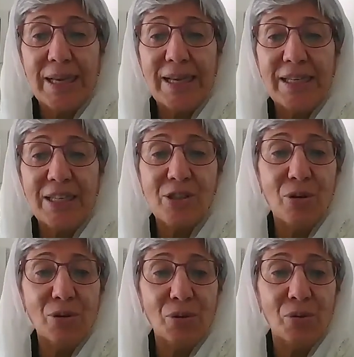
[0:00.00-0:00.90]
It is
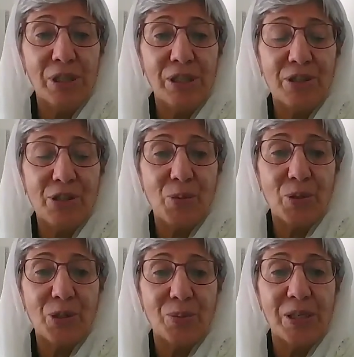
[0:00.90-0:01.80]
not only the
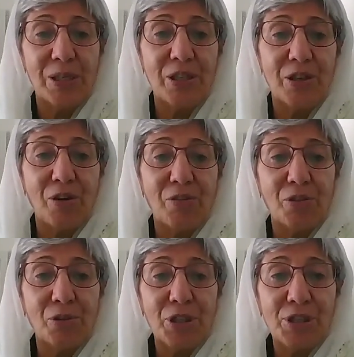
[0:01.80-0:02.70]
responsibility of
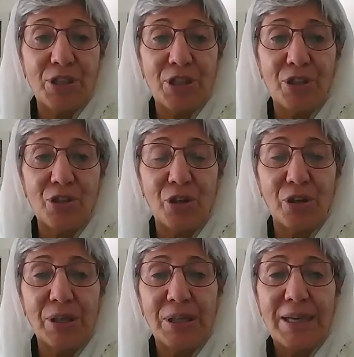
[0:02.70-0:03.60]

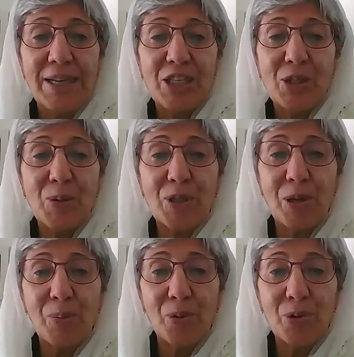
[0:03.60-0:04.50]
OHCHR,
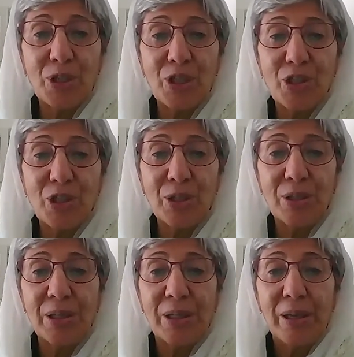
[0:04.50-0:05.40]
special
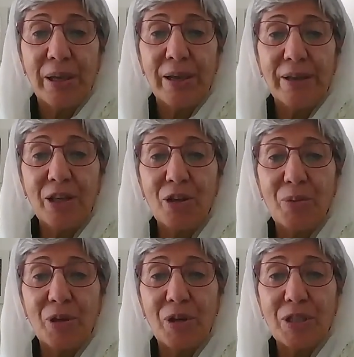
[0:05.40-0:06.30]
procedure, and the
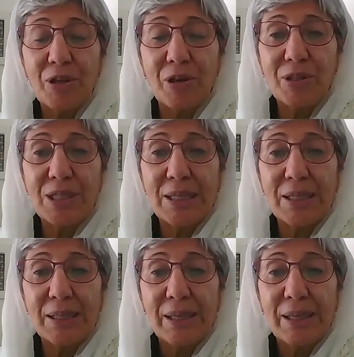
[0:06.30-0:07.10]
Human Rights Council.